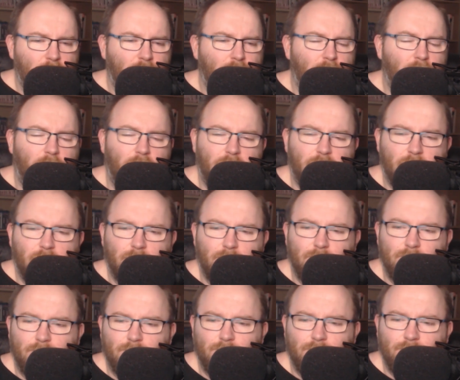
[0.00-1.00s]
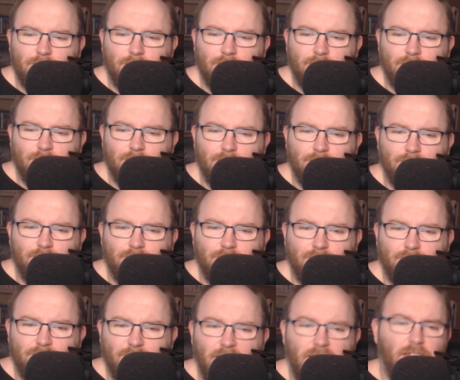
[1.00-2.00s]
So yes,
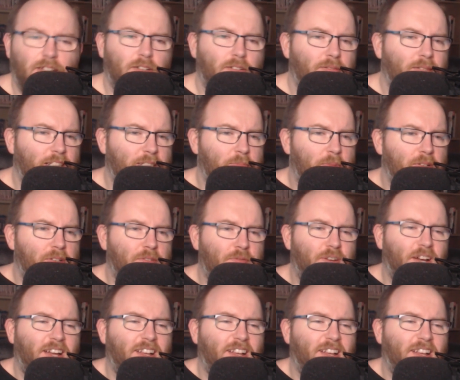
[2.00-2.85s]
there you go. That's Murder.